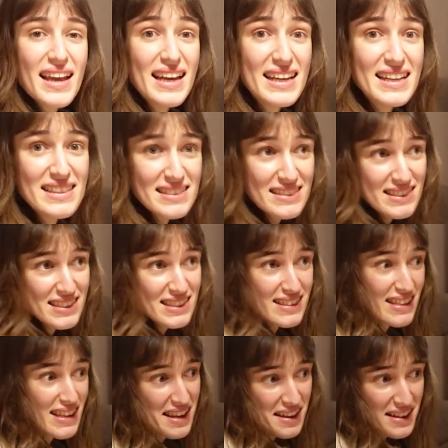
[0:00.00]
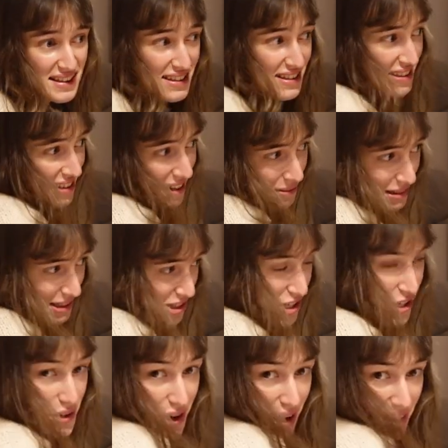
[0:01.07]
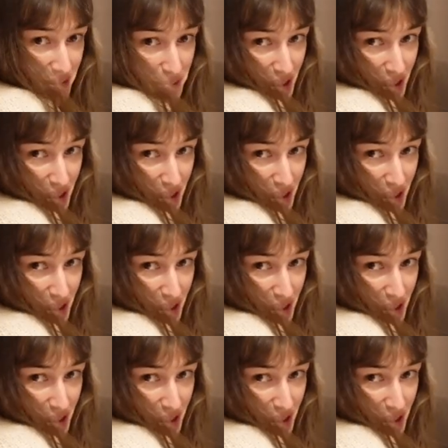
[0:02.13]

And then I'm gonna show you how I